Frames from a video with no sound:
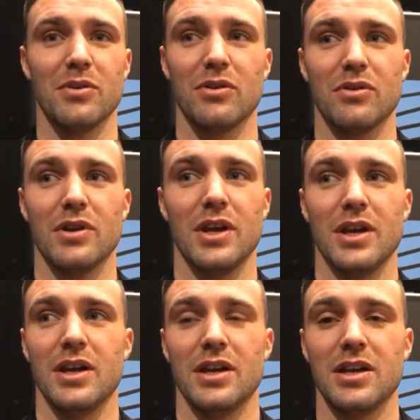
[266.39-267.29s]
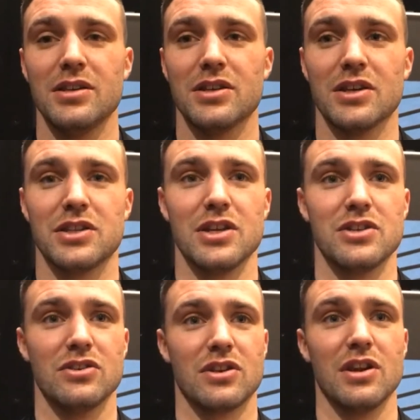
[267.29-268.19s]
You know, he's at a
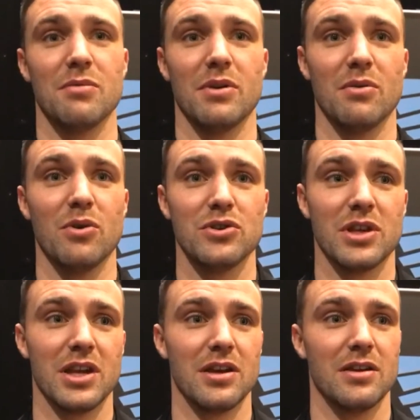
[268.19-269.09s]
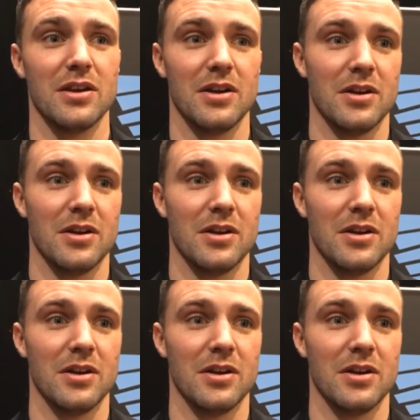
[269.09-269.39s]
stage in his career where he wants to get